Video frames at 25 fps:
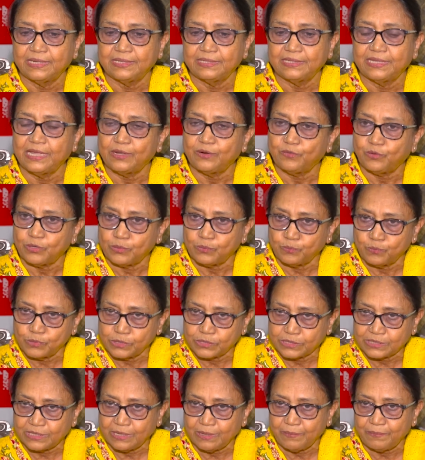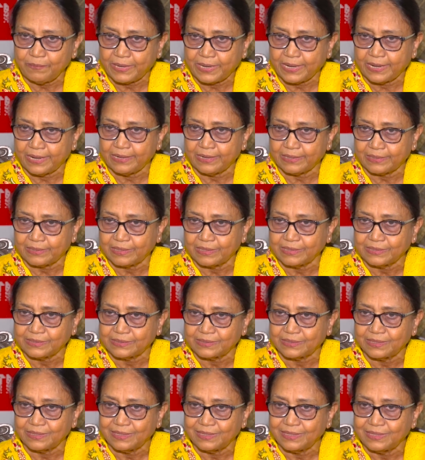there were Muslim
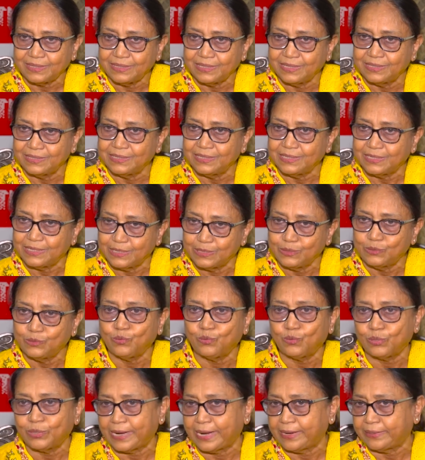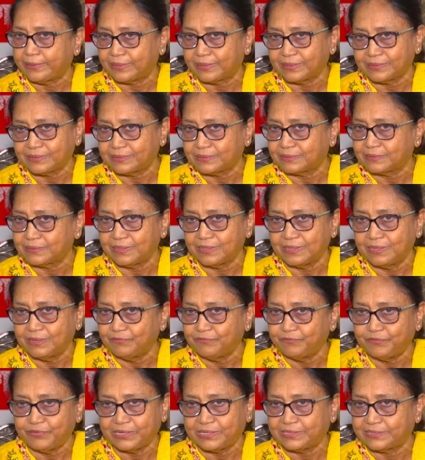characters in Hindu writers'
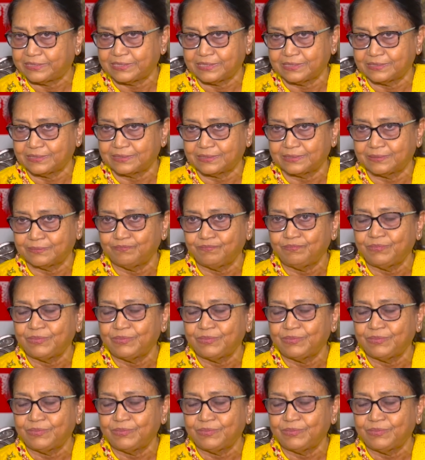fictions,